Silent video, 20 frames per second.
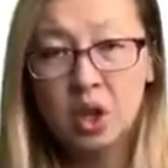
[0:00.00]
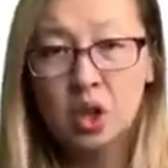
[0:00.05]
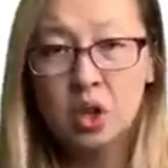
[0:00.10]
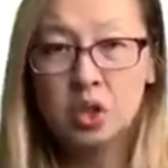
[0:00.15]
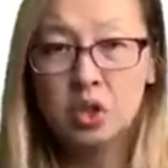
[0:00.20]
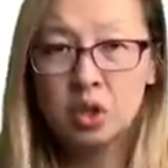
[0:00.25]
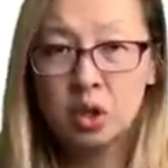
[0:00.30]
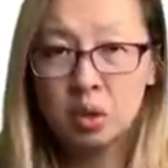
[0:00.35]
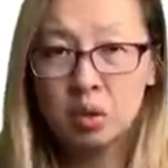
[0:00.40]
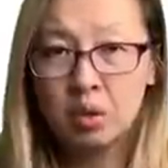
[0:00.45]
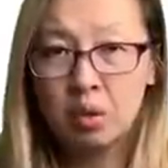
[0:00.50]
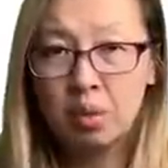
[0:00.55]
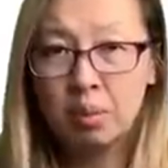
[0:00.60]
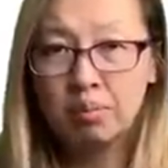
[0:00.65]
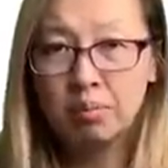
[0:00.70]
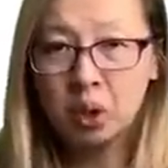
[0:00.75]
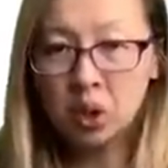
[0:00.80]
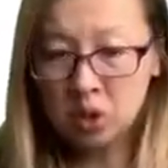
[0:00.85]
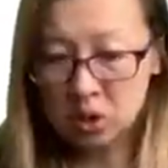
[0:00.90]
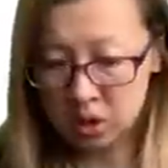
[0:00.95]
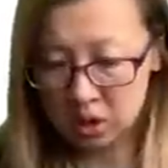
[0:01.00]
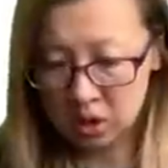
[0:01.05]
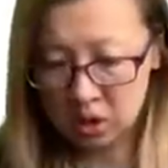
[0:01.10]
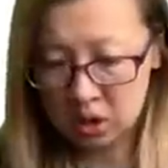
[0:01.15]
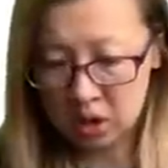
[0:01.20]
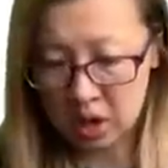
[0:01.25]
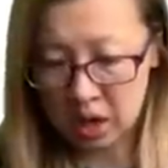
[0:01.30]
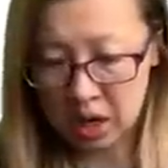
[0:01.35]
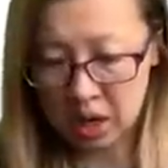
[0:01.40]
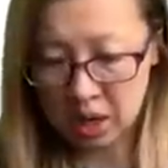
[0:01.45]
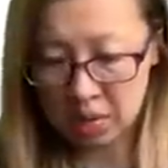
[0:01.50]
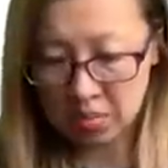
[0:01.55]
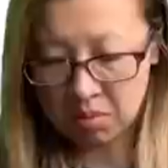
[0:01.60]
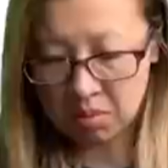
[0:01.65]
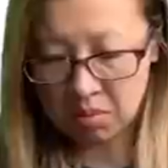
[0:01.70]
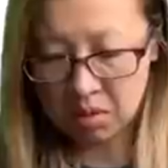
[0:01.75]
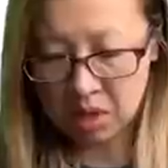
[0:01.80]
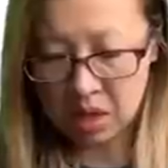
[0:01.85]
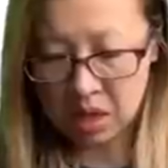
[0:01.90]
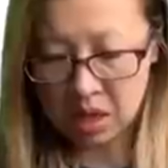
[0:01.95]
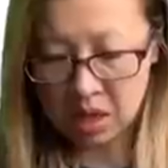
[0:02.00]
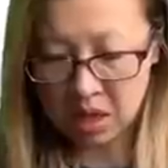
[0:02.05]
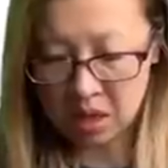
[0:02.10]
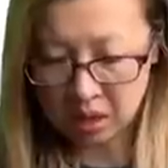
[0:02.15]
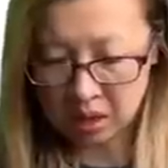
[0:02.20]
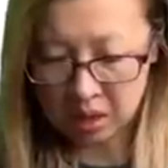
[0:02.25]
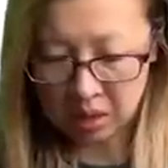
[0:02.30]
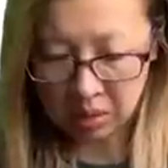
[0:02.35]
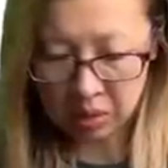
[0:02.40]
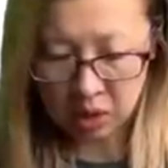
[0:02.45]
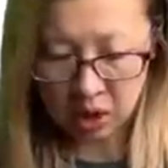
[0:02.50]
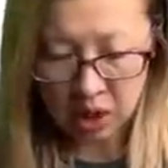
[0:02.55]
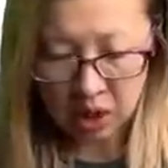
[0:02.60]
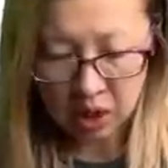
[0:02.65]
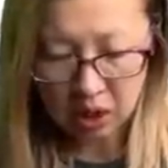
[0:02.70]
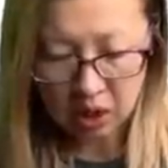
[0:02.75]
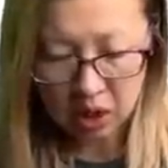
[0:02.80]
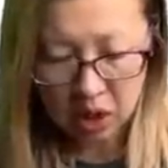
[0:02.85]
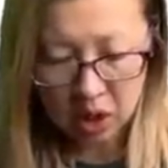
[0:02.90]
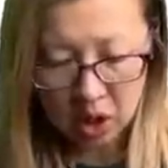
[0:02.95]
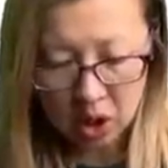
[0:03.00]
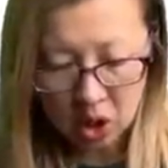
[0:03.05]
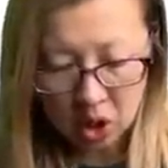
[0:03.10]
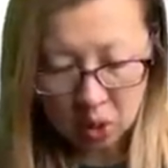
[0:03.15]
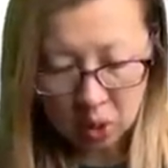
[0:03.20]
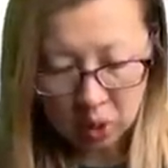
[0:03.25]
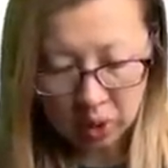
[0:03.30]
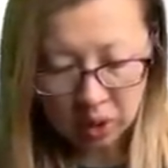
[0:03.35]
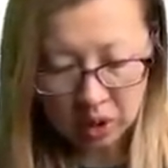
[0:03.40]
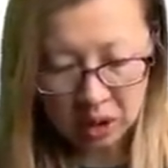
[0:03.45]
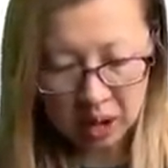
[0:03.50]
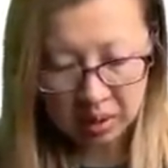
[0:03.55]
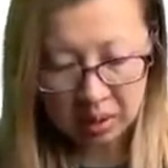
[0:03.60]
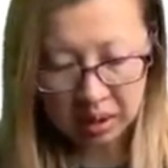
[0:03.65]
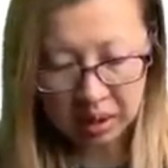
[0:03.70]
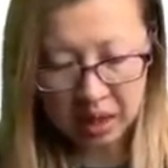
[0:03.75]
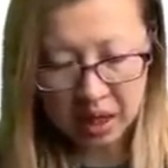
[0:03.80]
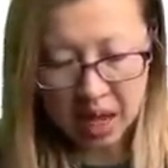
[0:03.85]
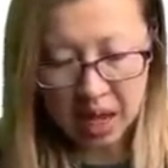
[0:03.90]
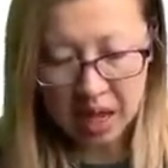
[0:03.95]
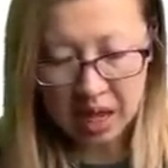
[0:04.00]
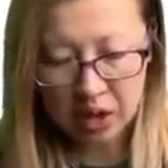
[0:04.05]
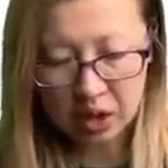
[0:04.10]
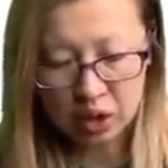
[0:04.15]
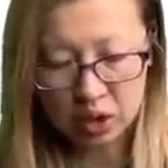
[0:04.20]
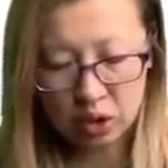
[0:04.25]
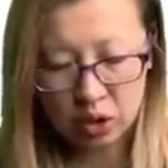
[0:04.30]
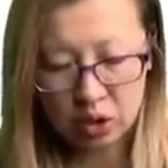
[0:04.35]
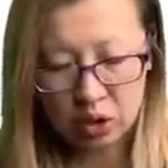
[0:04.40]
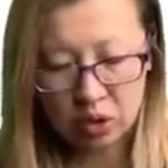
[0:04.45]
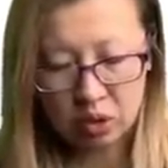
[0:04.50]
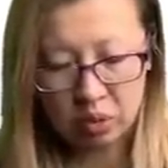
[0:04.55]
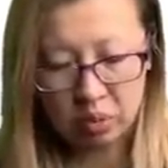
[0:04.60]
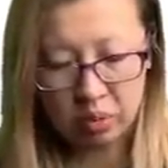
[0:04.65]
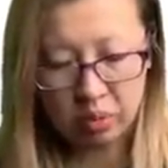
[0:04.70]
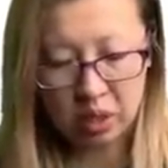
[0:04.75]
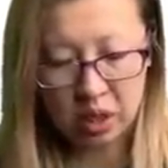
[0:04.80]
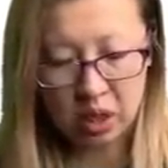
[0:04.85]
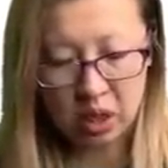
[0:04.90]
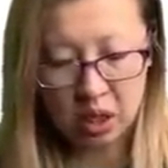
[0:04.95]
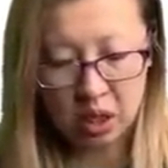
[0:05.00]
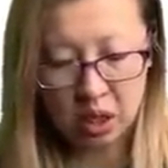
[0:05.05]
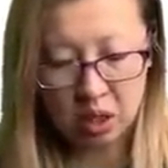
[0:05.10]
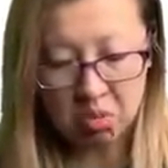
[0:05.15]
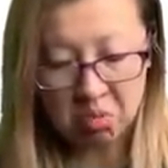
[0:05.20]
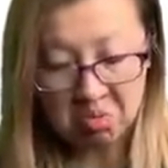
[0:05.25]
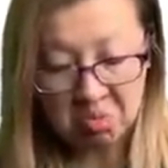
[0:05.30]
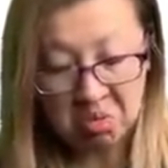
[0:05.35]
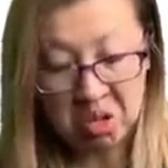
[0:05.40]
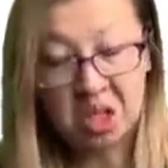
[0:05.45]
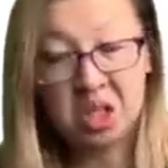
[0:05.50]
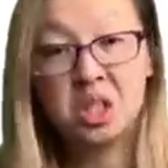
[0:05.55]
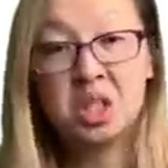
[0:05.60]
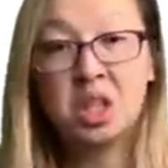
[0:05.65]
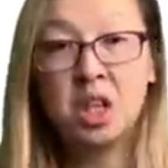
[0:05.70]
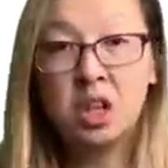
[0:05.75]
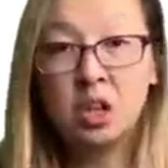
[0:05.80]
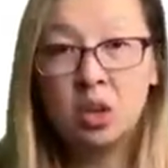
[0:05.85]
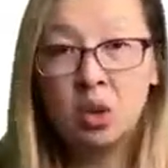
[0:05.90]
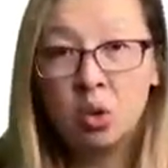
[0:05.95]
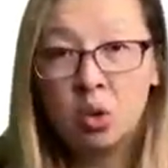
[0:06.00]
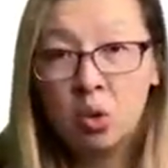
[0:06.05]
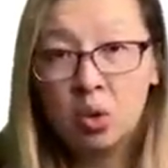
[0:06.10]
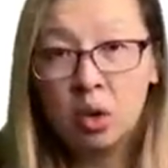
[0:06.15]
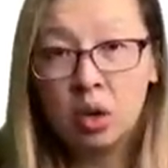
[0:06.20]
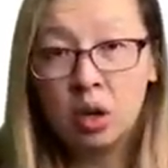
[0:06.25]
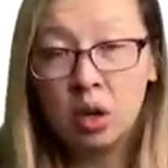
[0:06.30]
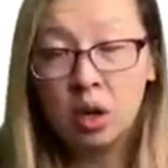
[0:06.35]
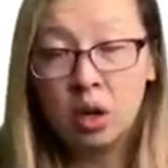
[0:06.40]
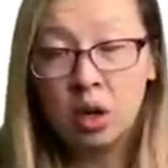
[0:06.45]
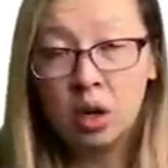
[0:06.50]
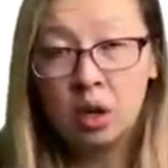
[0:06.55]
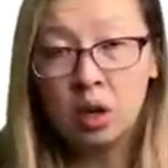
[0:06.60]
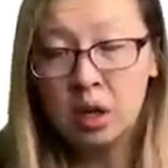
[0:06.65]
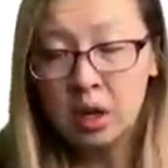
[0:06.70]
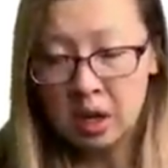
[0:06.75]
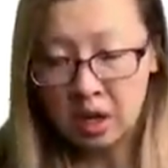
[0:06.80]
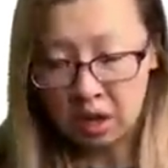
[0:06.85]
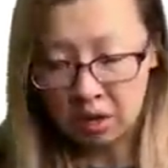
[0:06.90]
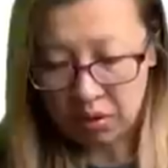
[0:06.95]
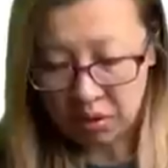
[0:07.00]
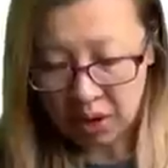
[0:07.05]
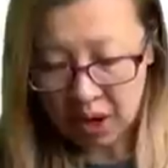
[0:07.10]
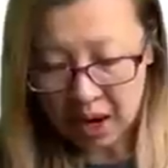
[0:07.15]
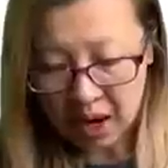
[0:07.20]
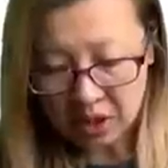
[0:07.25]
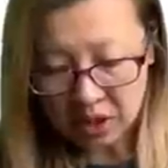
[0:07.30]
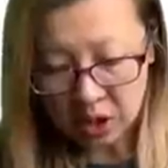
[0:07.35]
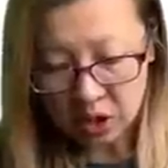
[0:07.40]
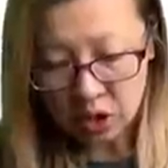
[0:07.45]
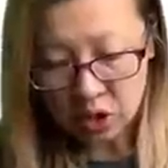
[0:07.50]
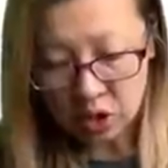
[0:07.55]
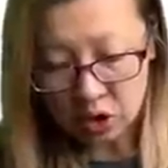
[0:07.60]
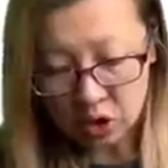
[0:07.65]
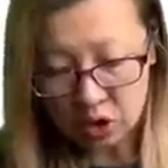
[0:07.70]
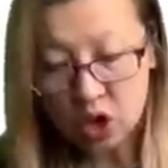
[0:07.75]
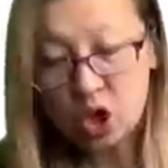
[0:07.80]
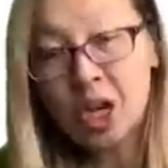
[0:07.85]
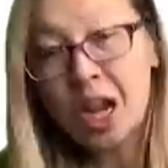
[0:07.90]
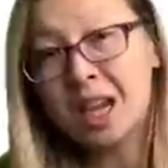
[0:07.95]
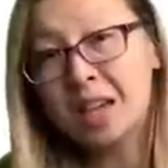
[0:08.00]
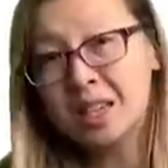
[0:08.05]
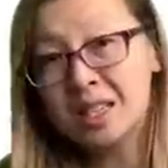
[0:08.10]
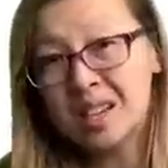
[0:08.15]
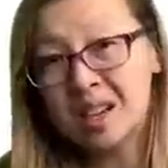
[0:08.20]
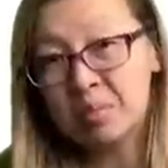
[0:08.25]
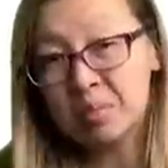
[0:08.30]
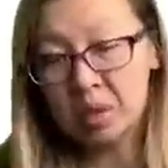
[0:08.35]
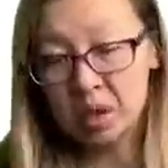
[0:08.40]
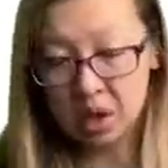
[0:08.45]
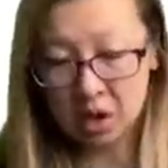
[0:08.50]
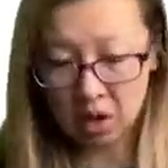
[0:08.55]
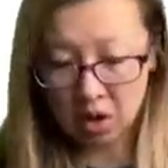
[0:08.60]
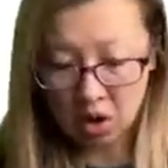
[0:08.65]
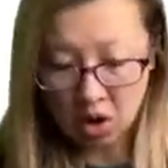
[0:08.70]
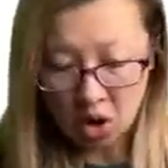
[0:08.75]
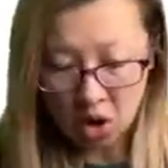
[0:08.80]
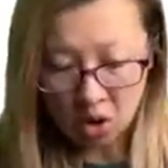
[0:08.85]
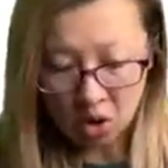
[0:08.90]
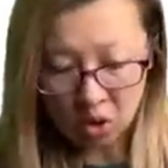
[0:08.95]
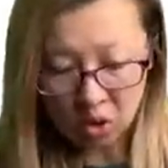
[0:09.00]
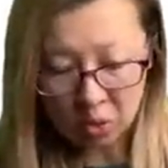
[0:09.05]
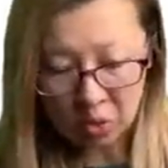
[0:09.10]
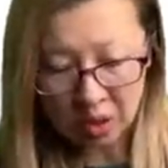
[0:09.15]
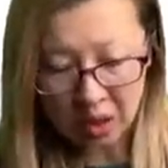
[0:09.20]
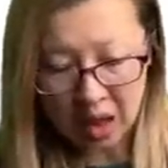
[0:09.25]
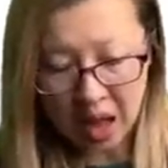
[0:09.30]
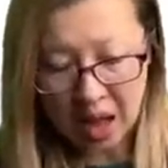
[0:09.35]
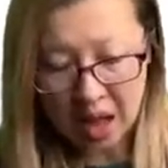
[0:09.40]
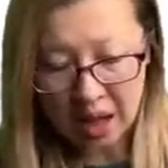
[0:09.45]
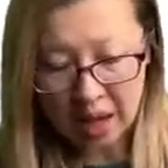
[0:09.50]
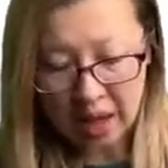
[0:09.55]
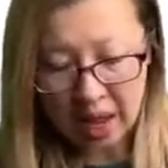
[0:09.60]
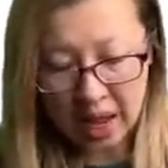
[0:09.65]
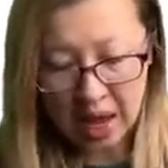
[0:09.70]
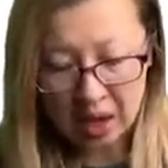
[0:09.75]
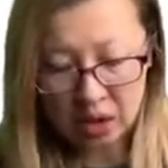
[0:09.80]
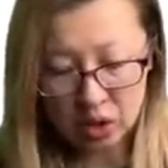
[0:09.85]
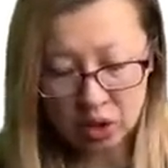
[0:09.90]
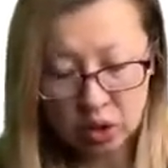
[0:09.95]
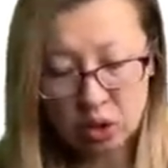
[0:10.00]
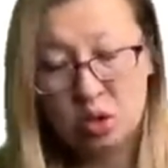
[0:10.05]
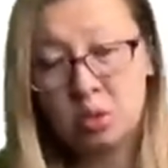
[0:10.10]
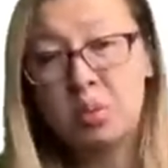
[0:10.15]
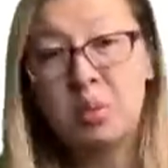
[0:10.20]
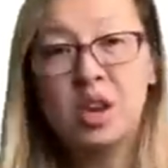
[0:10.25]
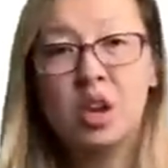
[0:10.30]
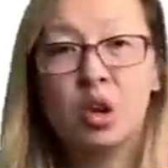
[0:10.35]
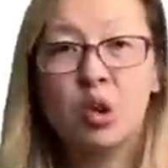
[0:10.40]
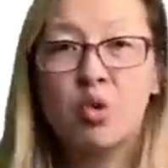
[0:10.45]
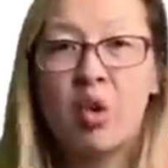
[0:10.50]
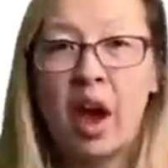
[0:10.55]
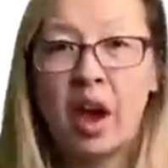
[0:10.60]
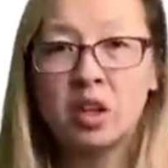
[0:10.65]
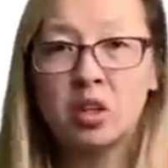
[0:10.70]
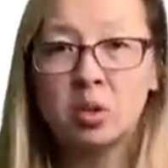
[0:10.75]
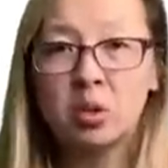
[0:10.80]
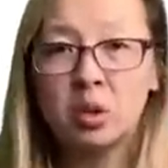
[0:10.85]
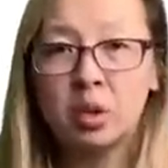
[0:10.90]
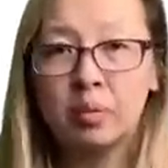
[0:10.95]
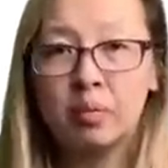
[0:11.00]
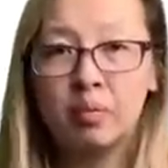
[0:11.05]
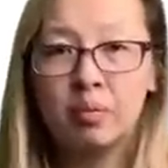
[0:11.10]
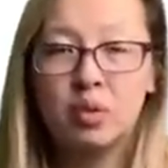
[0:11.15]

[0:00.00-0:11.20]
So, most of the time in this subject, we'll typically ask you to be a senior auditor, if we're asking you to check something, or we'll ask you to be a graduate.